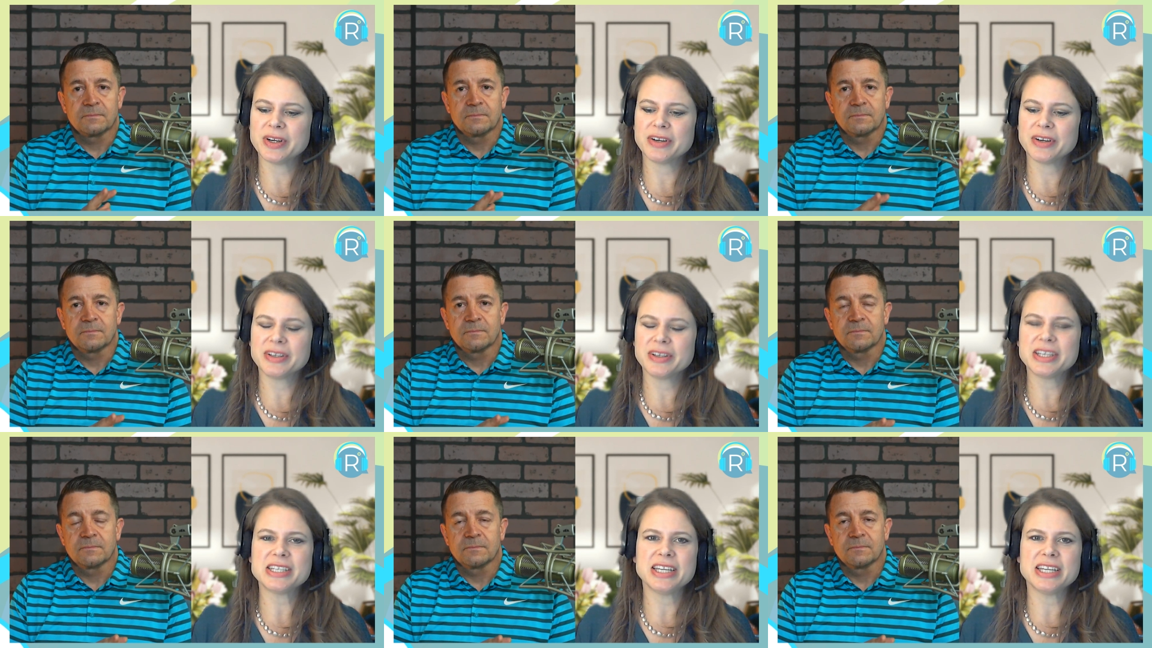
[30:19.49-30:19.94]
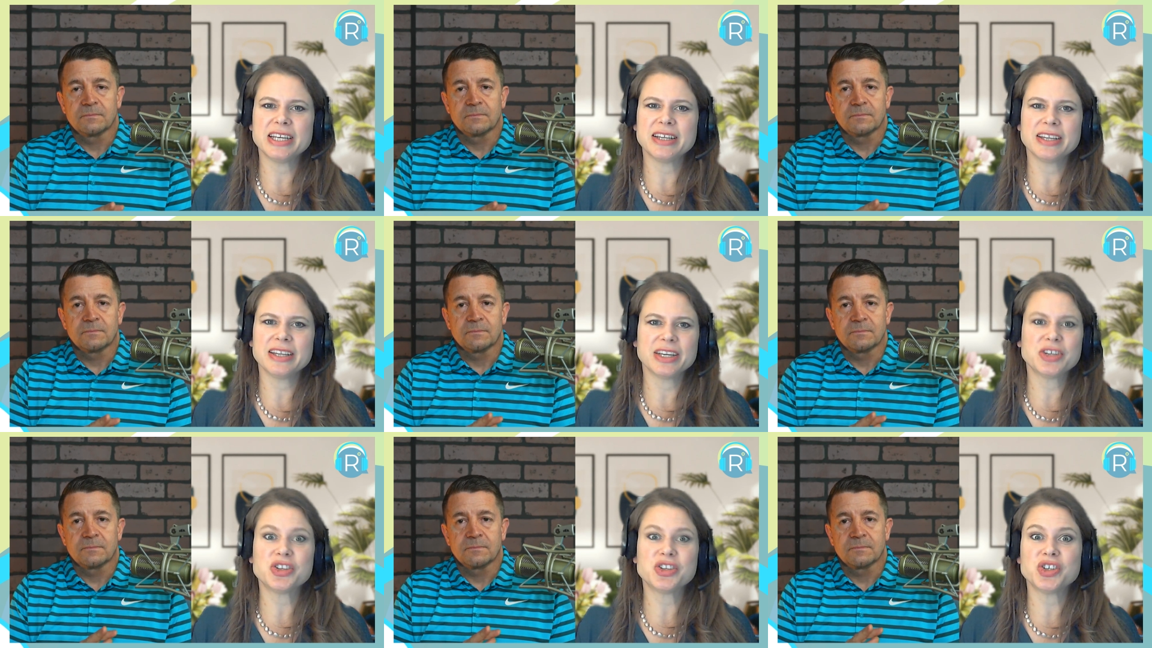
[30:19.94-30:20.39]
Speaker 1: are listening and
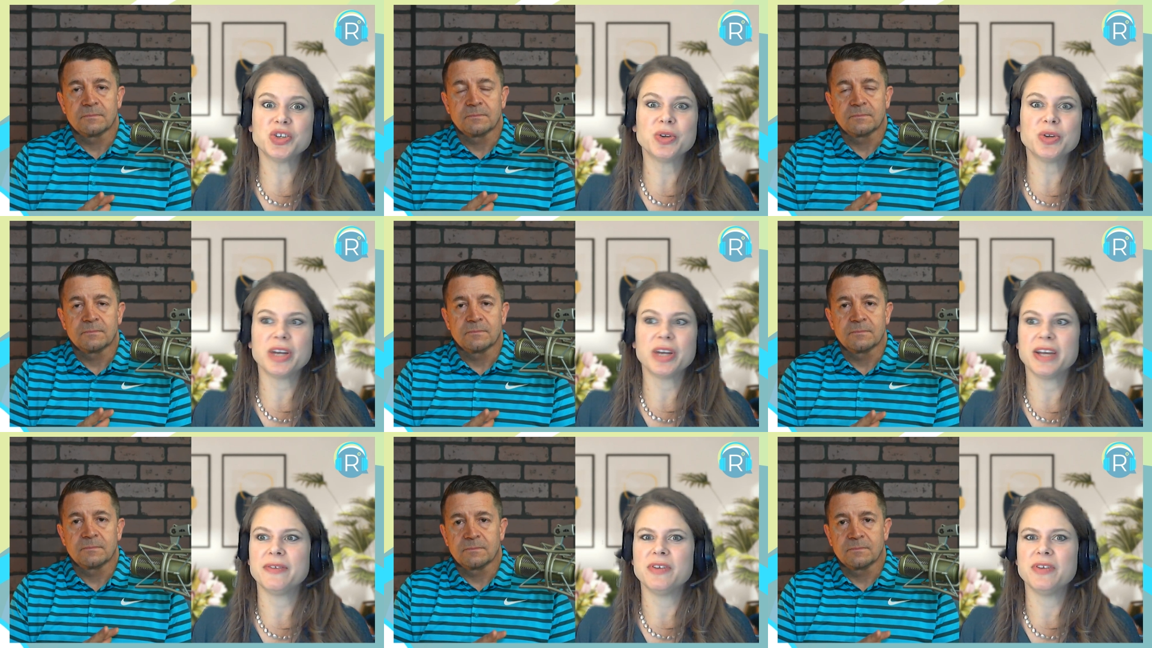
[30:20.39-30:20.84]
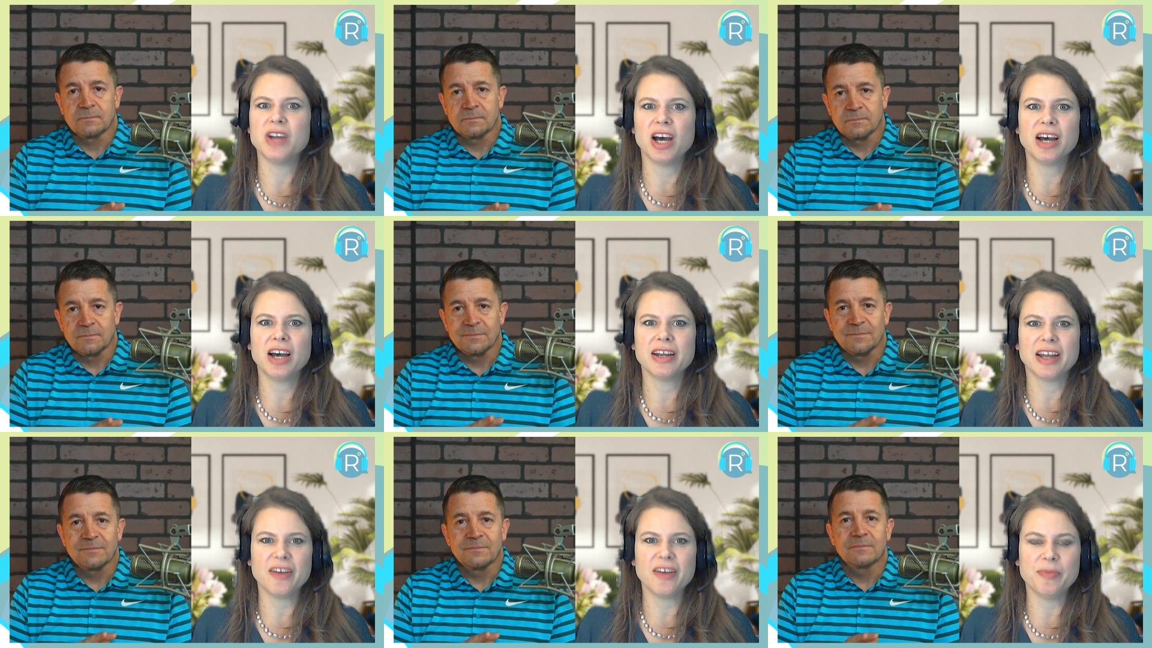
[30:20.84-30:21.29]
like shoot i have
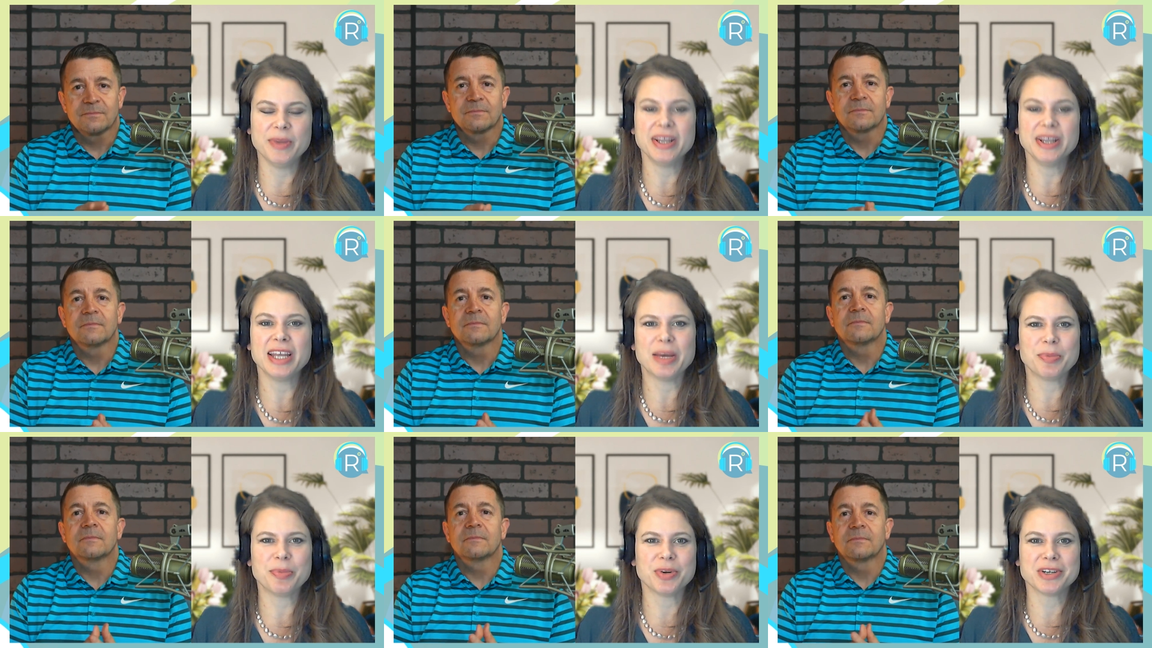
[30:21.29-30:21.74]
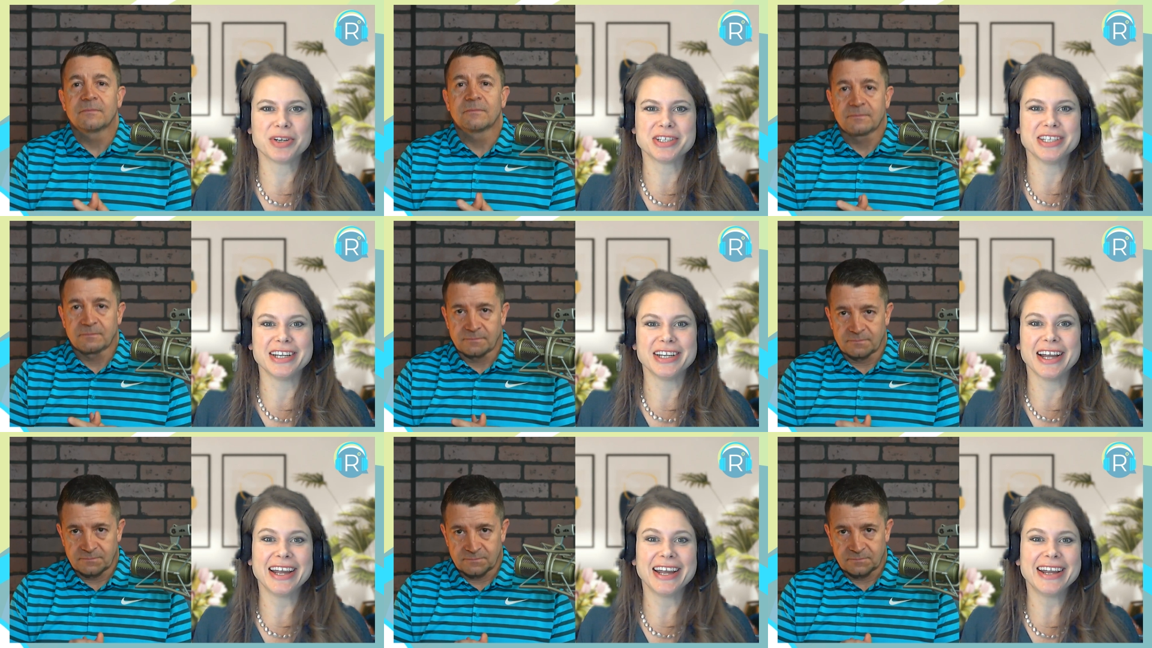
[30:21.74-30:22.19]
not i've been that
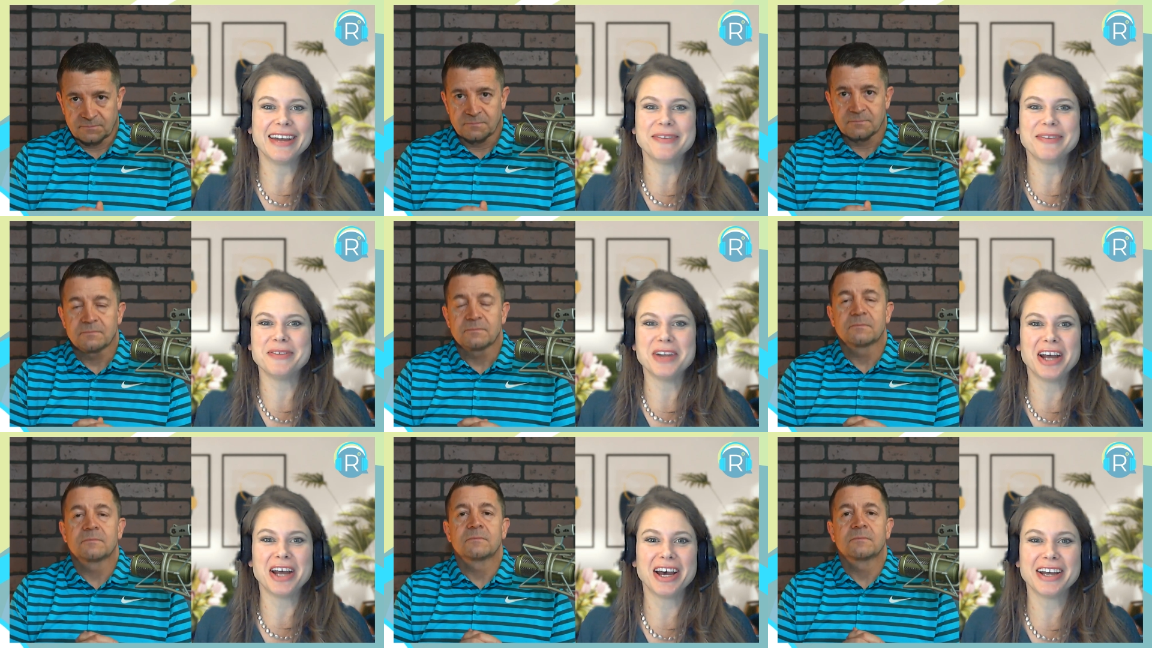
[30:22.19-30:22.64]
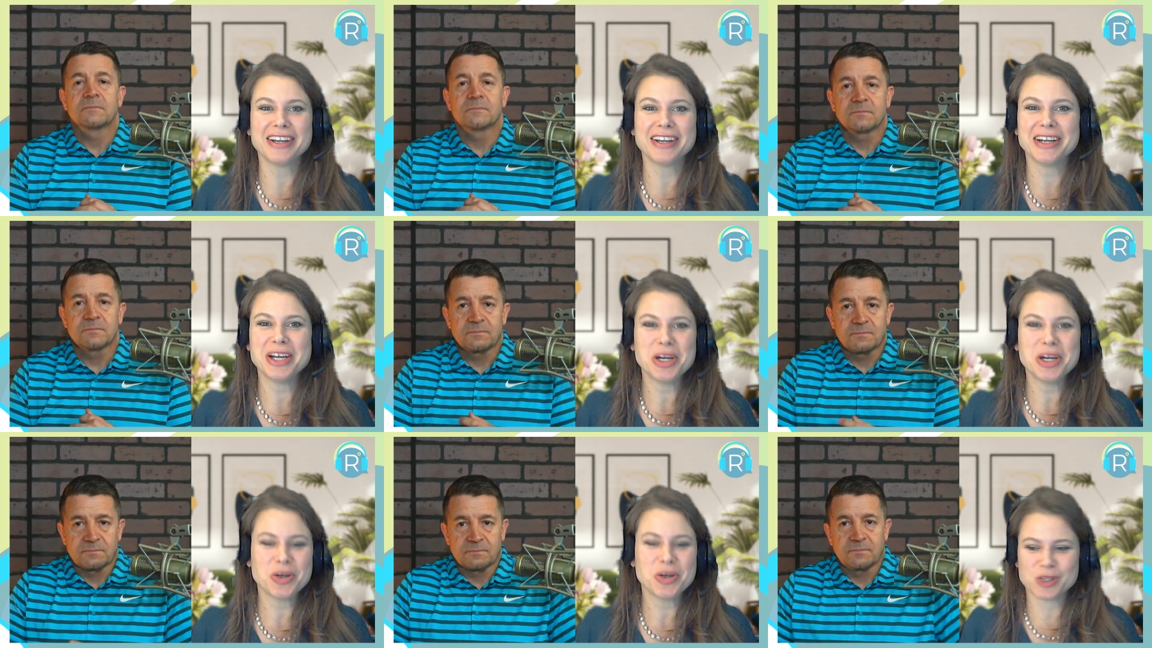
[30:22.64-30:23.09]
person i have not
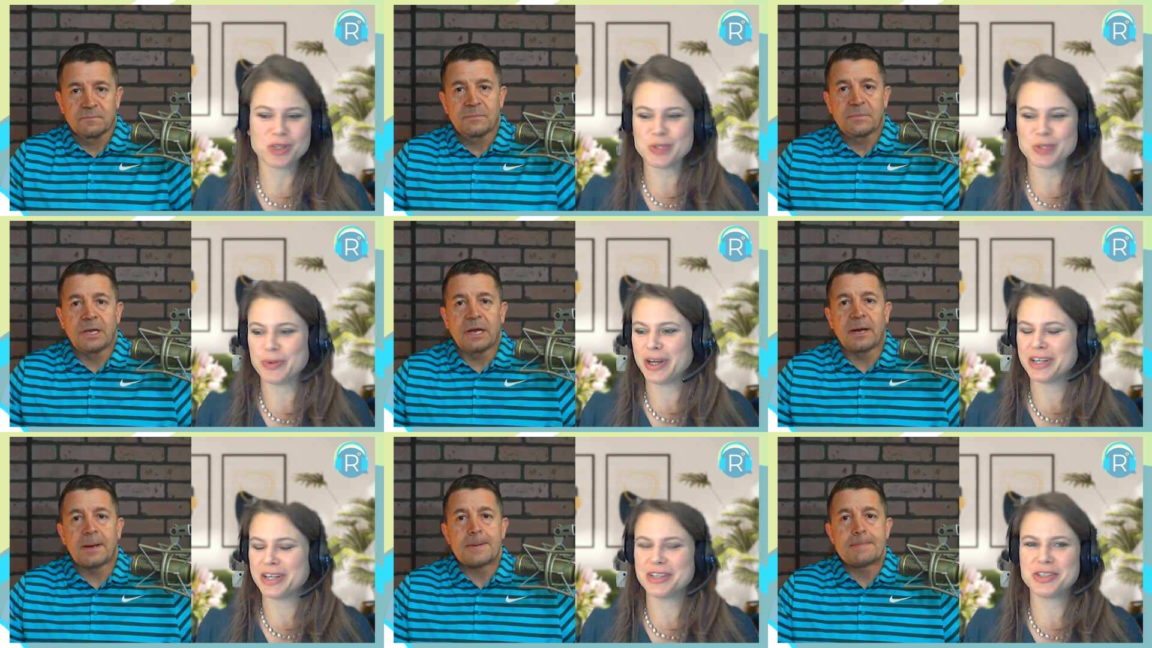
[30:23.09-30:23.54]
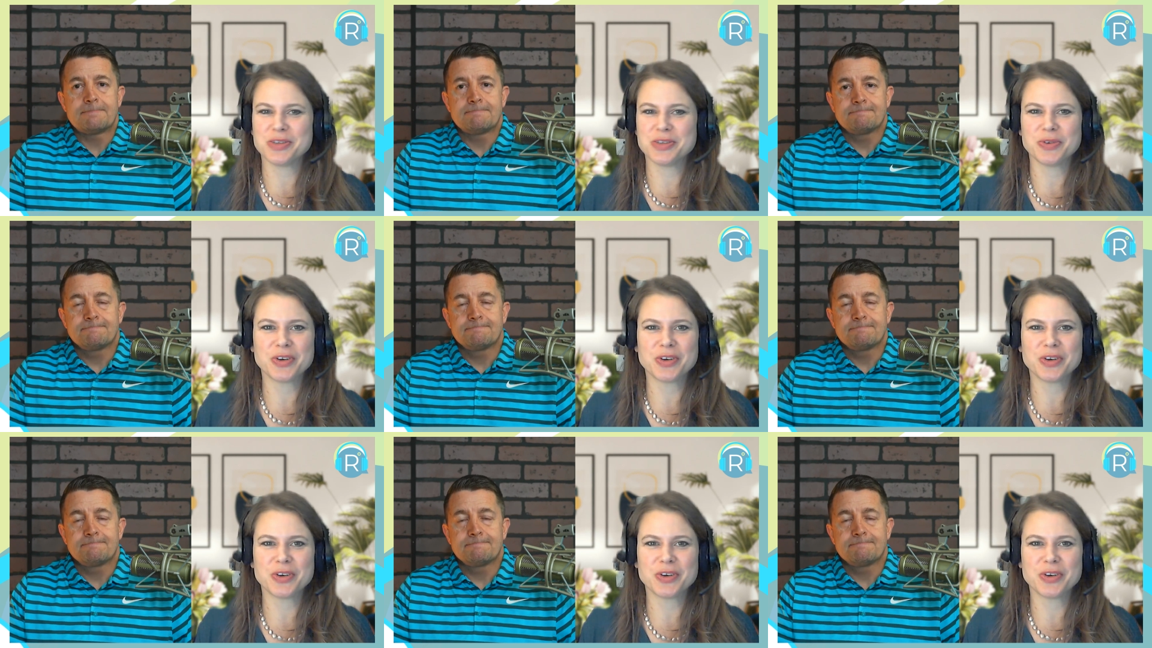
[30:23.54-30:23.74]
responded yeah.